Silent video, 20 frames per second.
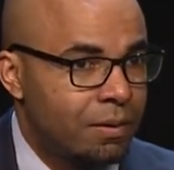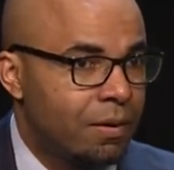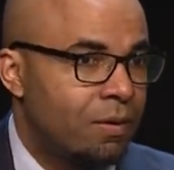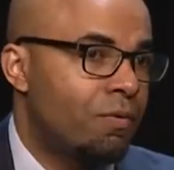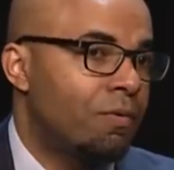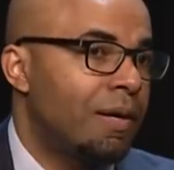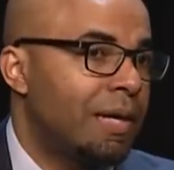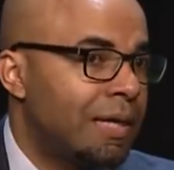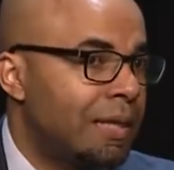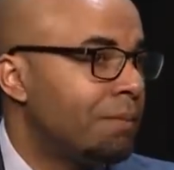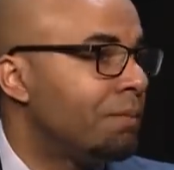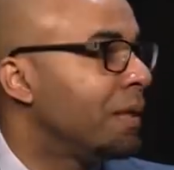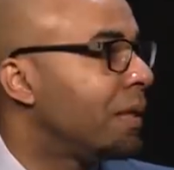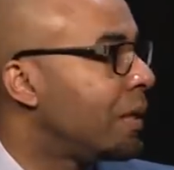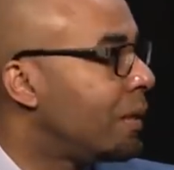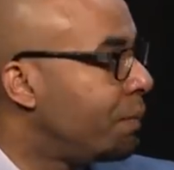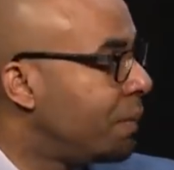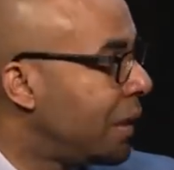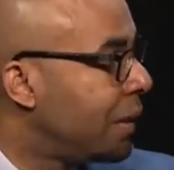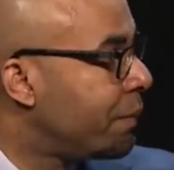writing
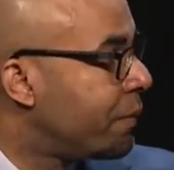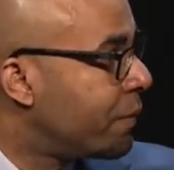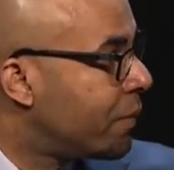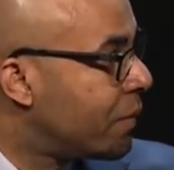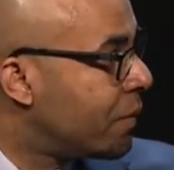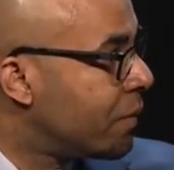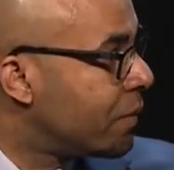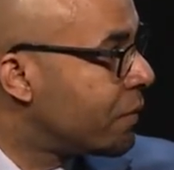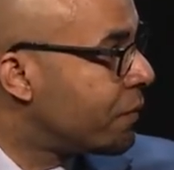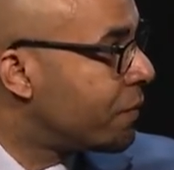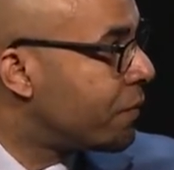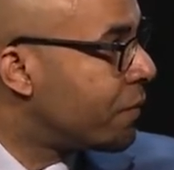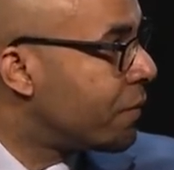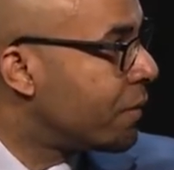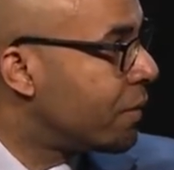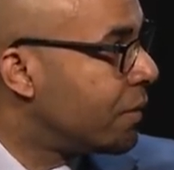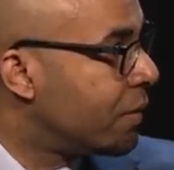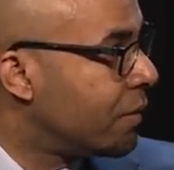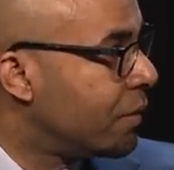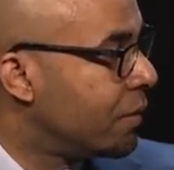better papers
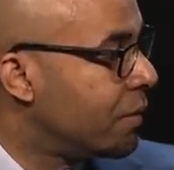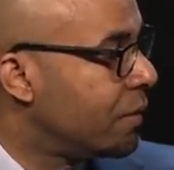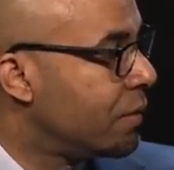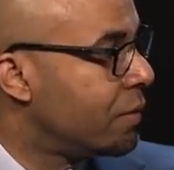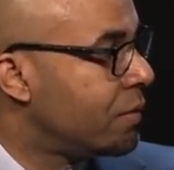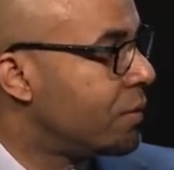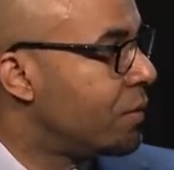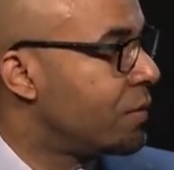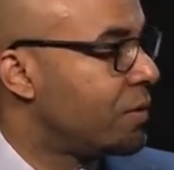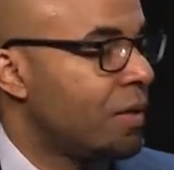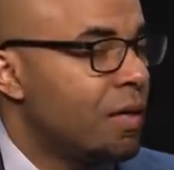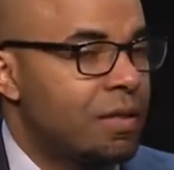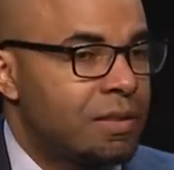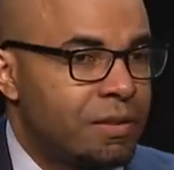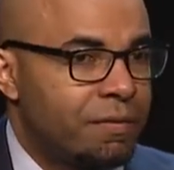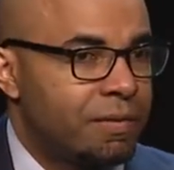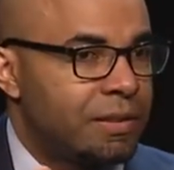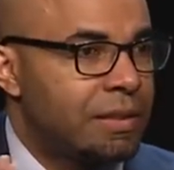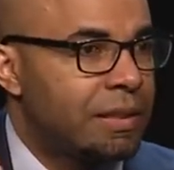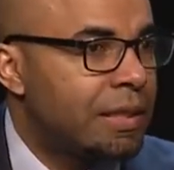for the
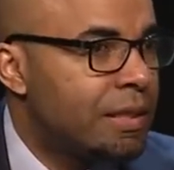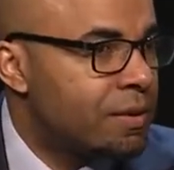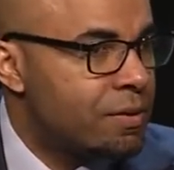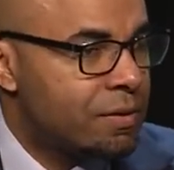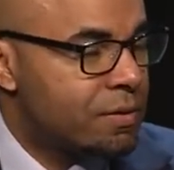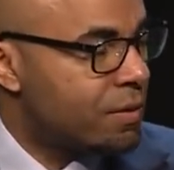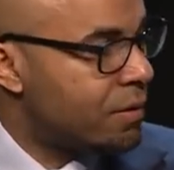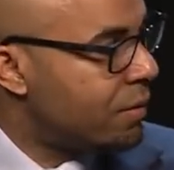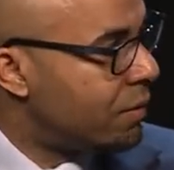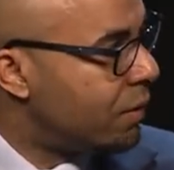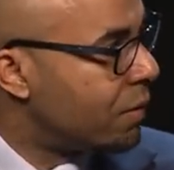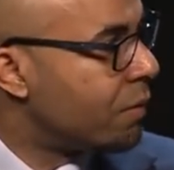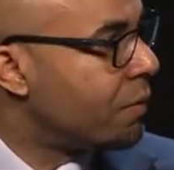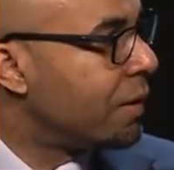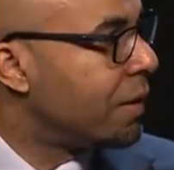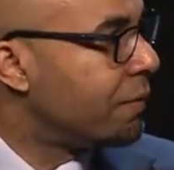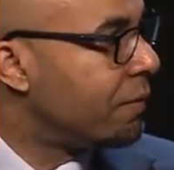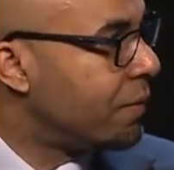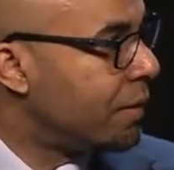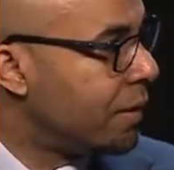Sociology of Education journal or
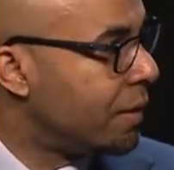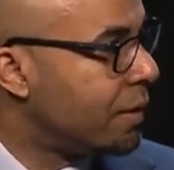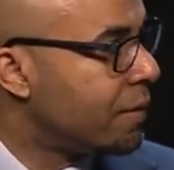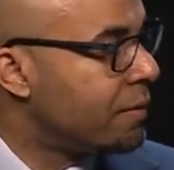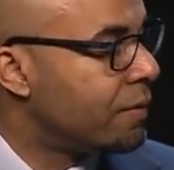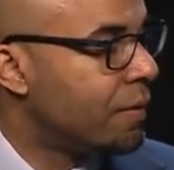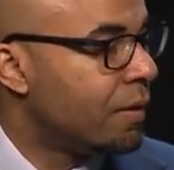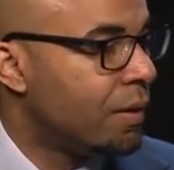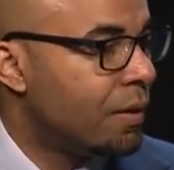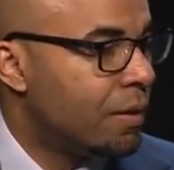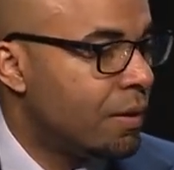whatever it is,